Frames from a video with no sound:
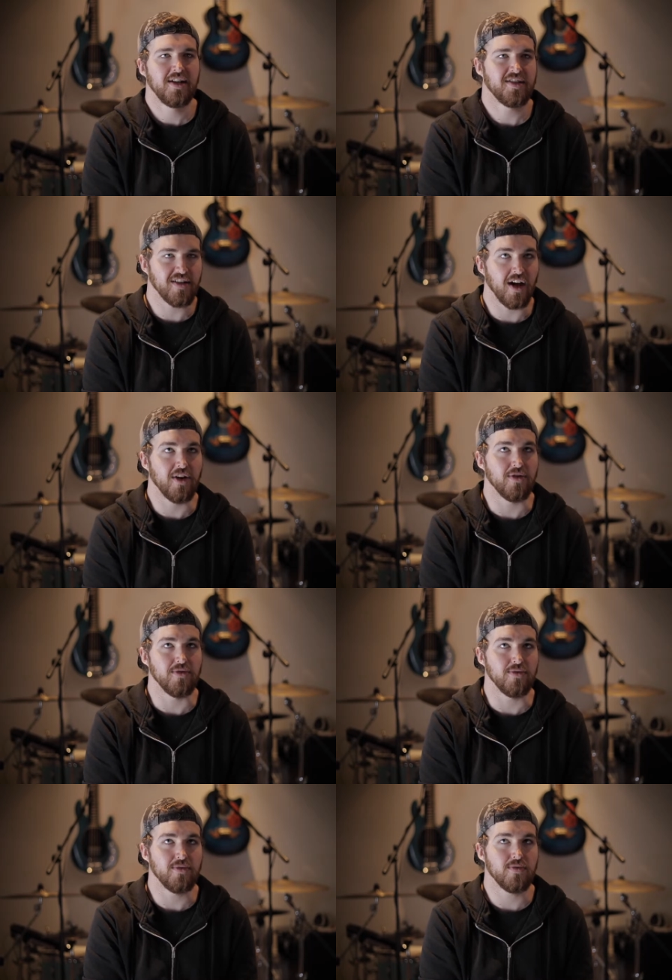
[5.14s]

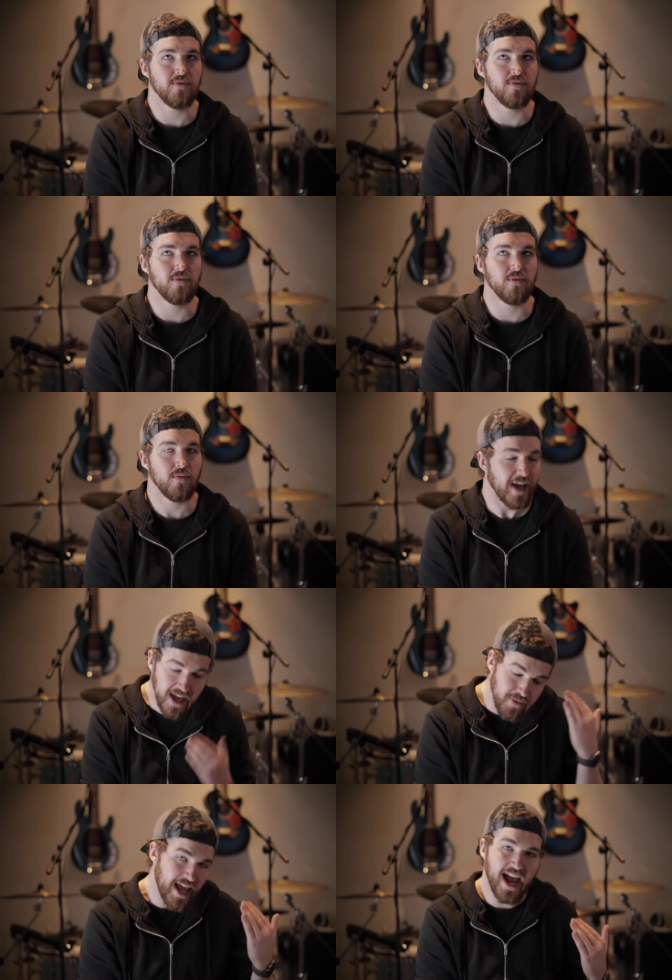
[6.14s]
So we're
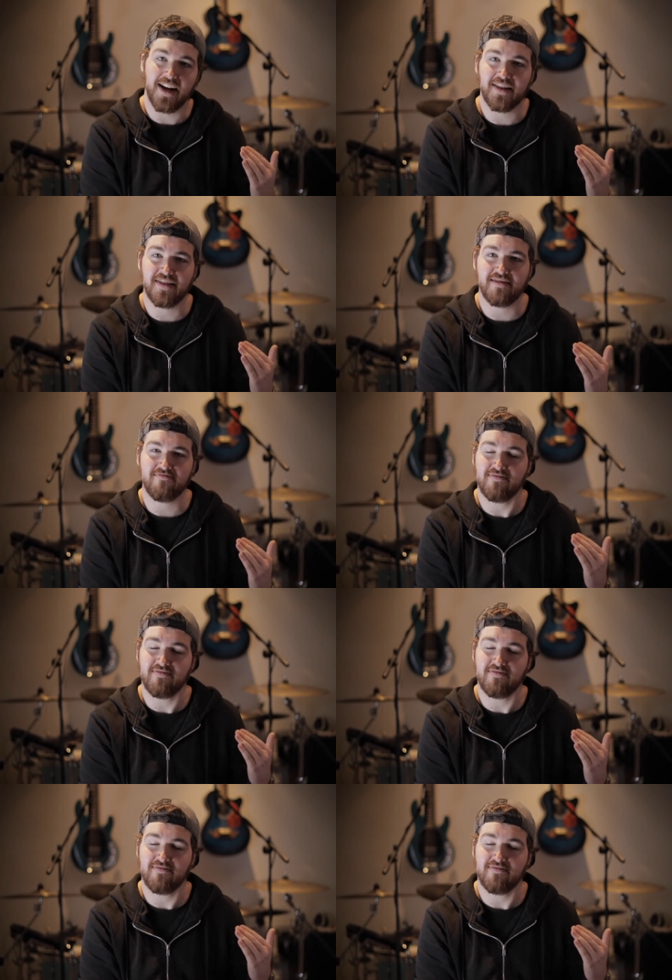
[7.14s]
here with the hats.